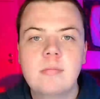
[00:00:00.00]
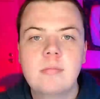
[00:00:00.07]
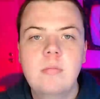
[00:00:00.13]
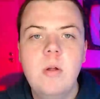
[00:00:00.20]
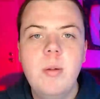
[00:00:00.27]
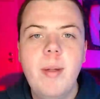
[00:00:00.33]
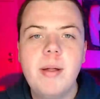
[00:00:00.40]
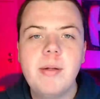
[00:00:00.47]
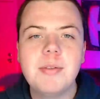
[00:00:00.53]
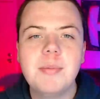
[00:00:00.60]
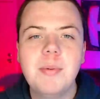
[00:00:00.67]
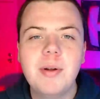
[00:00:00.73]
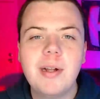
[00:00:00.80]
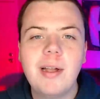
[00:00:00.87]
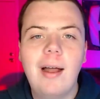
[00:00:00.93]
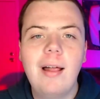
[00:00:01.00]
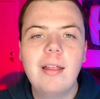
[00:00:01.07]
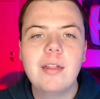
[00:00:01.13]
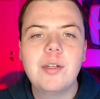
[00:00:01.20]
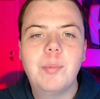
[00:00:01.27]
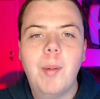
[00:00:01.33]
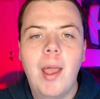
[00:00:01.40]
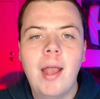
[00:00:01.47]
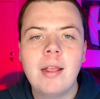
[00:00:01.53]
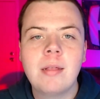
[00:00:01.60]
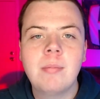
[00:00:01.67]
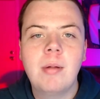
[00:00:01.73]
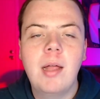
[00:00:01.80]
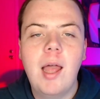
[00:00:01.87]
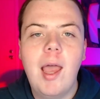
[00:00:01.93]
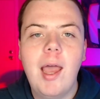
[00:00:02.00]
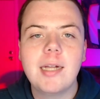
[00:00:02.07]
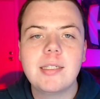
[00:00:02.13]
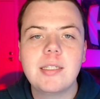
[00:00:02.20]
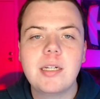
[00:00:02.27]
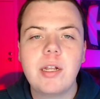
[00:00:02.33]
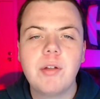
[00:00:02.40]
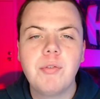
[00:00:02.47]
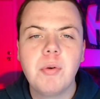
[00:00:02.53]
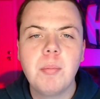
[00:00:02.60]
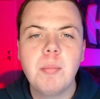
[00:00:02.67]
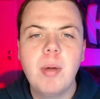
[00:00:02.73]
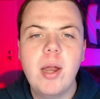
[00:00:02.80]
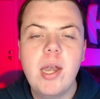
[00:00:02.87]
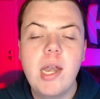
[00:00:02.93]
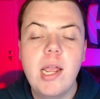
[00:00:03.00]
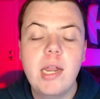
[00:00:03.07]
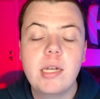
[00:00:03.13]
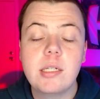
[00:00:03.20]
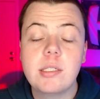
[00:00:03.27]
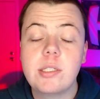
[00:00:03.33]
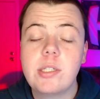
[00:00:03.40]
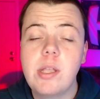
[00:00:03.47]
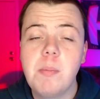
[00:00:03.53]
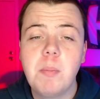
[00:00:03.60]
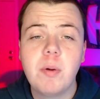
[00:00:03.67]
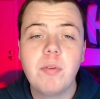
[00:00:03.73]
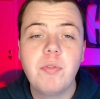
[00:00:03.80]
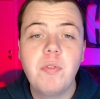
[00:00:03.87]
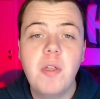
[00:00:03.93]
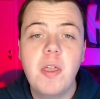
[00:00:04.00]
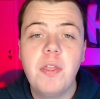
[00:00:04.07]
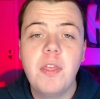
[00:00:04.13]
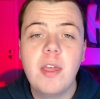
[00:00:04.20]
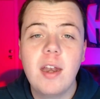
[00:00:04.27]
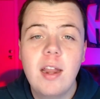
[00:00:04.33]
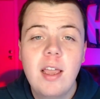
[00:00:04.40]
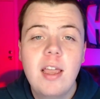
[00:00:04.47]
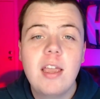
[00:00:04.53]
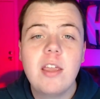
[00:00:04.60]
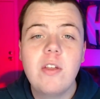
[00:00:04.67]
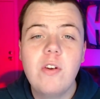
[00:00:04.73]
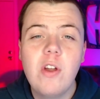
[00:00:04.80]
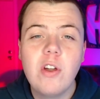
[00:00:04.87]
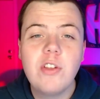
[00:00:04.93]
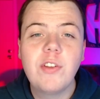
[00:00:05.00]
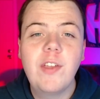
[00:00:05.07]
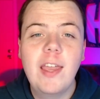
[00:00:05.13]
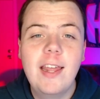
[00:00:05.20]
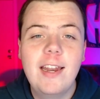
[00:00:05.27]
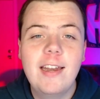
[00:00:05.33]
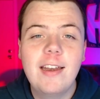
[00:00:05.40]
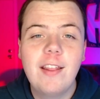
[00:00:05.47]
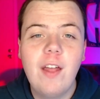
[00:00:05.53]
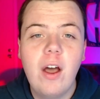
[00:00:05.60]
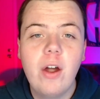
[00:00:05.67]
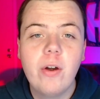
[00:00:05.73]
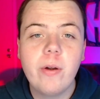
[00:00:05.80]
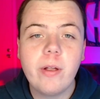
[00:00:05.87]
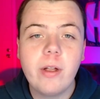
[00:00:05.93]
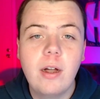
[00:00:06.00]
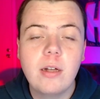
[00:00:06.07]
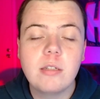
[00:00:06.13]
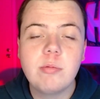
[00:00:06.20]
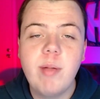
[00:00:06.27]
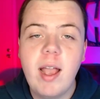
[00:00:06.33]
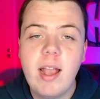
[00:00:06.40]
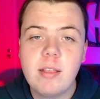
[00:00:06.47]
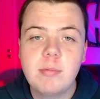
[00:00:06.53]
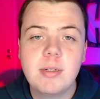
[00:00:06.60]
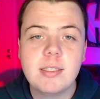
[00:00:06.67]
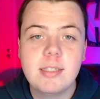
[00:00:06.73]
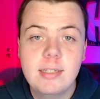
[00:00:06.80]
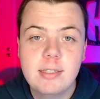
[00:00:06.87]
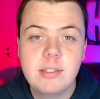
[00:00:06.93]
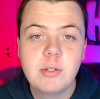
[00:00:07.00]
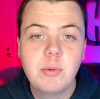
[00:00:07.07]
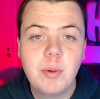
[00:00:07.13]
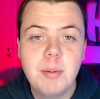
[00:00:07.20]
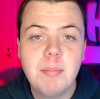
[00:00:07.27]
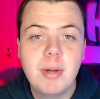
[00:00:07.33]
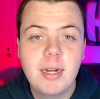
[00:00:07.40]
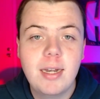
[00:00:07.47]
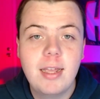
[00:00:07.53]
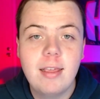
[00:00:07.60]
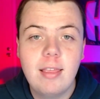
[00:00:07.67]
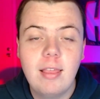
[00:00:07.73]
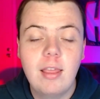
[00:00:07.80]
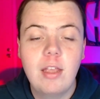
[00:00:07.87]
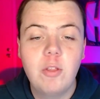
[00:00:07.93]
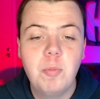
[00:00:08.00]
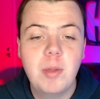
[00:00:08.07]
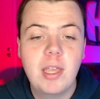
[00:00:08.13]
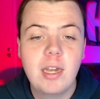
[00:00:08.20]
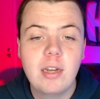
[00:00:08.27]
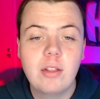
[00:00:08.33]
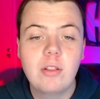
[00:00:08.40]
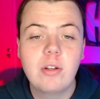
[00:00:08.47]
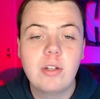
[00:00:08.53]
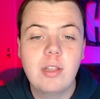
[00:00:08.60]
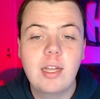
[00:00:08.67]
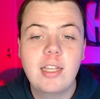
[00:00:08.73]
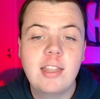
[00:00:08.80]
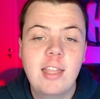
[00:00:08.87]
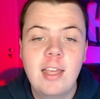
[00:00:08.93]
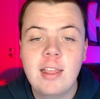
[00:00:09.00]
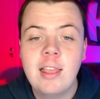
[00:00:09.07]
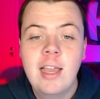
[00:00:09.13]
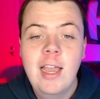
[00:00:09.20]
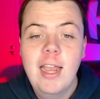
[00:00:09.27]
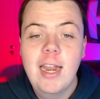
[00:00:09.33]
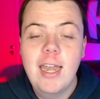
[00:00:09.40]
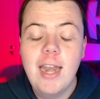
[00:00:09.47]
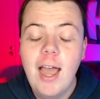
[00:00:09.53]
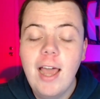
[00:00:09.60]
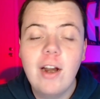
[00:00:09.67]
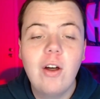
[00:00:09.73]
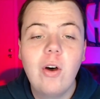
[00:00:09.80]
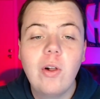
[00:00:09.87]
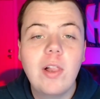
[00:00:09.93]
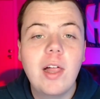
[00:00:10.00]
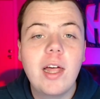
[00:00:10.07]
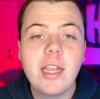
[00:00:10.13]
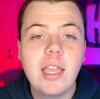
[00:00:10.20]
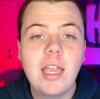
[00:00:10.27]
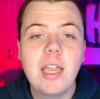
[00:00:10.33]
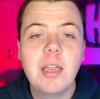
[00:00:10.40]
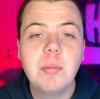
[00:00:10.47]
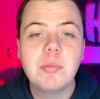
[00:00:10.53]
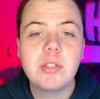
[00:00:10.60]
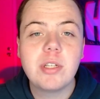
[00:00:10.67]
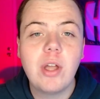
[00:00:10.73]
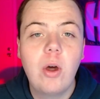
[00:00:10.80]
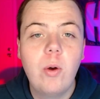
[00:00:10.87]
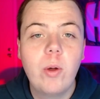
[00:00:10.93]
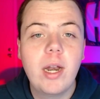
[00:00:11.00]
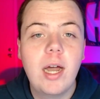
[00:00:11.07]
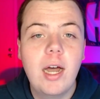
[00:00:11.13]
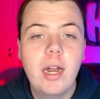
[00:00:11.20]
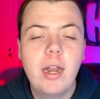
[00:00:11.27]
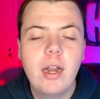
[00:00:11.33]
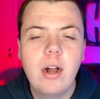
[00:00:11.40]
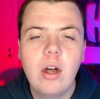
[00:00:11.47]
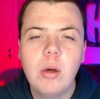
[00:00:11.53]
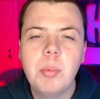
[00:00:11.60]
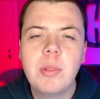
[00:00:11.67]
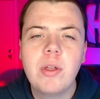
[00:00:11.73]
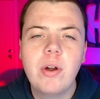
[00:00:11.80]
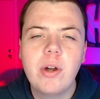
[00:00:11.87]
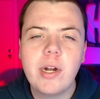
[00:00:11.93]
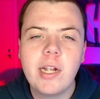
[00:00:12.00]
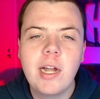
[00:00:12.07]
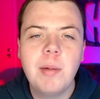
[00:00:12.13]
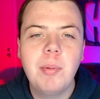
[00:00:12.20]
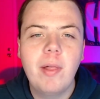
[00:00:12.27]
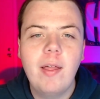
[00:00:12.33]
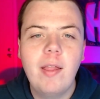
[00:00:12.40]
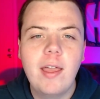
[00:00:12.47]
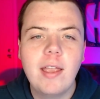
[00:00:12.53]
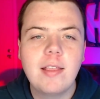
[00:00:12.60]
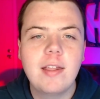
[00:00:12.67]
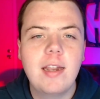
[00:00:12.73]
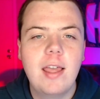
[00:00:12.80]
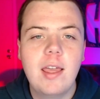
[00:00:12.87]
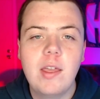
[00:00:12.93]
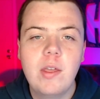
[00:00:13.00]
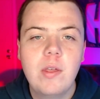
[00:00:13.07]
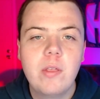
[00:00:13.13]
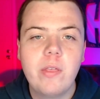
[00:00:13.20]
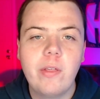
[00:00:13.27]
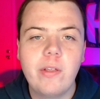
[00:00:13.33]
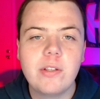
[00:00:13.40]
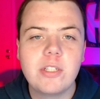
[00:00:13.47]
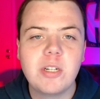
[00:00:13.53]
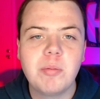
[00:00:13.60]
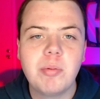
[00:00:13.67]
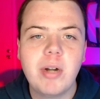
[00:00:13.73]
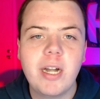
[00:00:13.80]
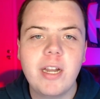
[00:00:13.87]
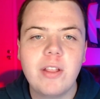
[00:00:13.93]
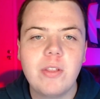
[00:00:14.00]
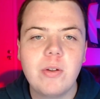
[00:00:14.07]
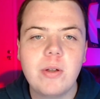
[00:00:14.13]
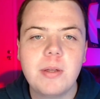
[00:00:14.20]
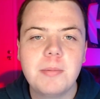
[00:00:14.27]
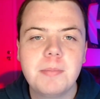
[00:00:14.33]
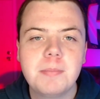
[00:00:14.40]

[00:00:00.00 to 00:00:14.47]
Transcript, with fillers: We're back with some more college basketball action here for Monday, December 5th. And you know you're getting into the heart of college basketball season when Monday slates begin to look like this. Not a whole lot of games going on at all, but there are a couple I like today. So let's jump right into it.